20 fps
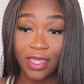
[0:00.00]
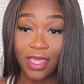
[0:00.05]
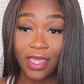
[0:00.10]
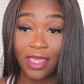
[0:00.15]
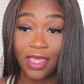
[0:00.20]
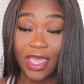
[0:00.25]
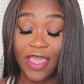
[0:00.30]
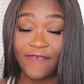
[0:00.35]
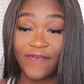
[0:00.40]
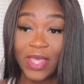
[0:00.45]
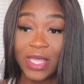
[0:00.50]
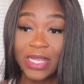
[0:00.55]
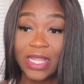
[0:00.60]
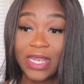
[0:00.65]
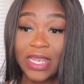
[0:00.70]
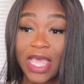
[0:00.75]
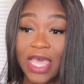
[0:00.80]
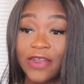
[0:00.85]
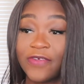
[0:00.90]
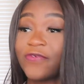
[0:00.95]
I found a
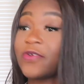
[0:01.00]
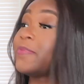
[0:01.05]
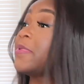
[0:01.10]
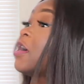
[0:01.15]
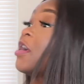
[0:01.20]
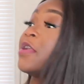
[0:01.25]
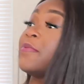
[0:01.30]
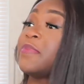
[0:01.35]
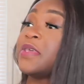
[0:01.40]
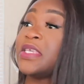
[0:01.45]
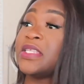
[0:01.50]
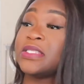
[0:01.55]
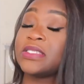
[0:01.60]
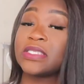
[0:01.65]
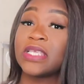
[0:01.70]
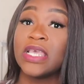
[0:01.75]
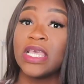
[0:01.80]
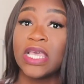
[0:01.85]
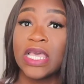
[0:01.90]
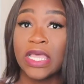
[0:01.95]
lot of
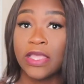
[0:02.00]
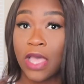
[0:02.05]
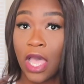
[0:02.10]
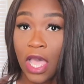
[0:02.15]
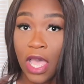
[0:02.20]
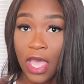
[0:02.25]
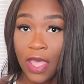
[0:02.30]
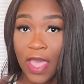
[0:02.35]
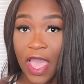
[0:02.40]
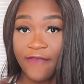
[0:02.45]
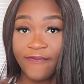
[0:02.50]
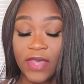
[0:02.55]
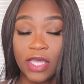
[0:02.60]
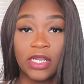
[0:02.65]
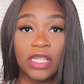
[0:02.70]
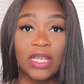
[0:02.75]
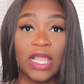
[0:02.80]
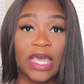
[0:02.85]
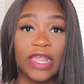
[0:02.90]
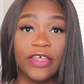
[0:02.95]
apartments. I
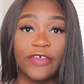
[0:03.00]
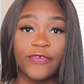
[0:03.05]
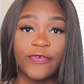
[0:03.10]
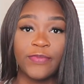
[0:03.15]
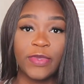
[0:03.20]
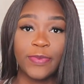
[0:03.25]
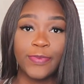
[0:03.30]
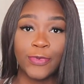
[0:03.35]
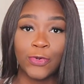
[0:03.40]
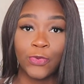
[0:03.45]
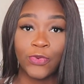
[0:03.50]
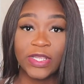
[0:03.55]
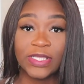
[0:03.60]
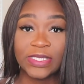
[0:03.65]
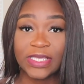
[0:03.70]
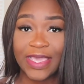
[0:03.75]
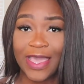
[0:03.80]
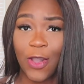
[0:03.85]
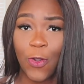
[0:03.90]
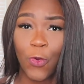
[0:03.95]
found a lot of people
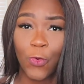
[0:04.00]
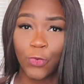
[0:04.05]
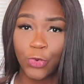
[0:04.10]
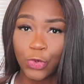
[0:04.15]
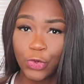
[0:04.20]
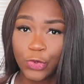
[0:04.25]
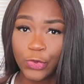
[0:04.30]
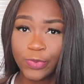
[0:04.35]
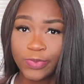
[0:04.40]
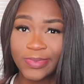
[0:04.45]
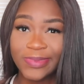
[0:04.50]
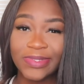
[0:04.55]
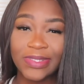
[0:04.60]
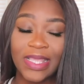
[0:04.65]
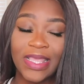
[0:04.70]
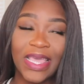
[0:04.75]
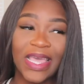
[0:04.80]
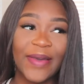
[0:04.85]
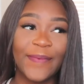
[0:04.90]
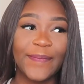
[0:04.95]
renting out rooms,
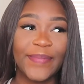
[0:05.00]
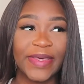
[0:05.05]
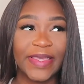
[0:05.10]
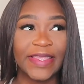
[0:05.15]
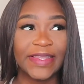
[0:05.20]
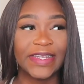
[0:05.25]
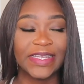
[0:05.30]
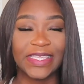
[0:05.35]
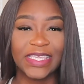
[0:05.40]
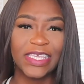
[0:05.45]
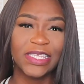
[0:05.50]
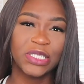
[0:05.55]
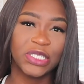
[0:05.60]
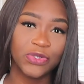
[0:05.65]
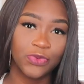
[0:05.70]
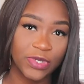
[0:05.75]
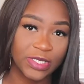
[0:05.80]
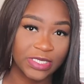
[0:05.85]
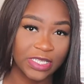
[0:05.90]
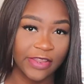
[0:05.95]
but the
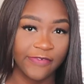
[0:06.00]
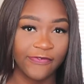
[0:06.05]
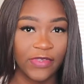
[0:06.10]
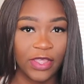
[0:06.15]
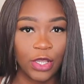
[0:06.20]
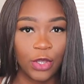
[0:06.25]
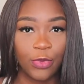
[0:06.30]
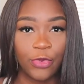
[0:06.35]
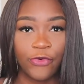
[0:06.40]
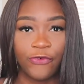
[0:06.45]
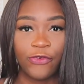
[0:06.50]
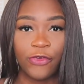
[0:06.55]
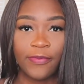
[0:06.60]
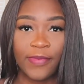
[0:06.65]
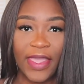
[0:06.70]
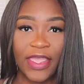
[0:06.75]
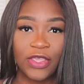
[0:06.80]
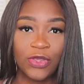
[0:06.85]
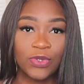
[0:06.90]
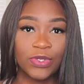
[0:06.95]
kitchen wasn't available for
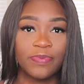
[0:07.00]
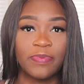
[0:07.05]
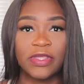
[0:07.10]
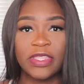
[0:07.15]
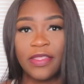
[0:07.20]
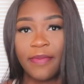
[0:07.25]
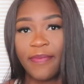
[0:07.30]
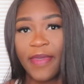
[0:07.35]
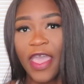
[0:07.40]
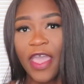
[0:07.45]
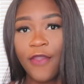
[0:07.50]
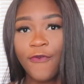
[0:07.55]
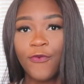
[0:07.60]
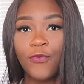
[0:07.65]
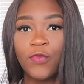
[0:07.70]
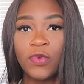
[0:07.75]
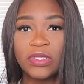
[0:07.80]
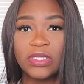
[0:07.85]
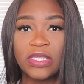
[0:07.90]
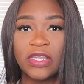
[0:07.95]
my use, but the
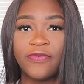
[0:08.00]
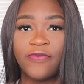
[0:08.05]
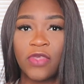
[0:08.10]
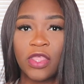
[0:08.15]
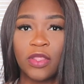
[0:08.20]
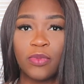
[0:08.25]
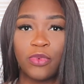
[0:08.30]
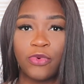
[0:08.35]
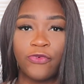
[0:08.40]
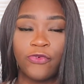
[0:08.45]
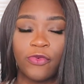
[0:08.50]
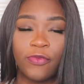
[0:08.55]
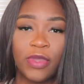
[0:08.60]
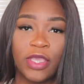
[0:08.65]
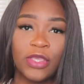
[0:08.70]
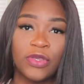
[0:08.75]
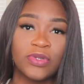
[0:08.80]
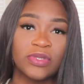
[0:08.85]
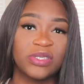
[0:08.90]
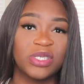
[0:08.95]
bathroom wasn't available for
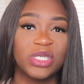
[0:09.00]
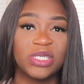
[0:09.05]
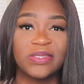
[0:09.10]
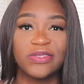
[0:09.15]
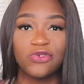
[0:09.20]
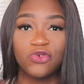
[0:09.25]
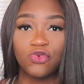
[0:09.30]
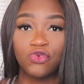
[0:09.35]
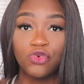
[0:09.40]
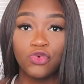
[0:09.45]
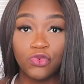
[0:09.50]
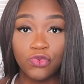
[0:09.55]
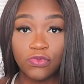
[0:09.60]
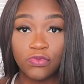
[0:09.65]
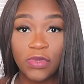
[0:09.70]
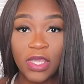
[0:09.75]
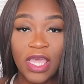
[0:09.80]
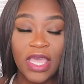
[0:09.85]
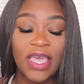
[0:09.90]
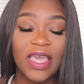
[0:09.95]
my use, just the
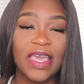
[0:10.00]
room.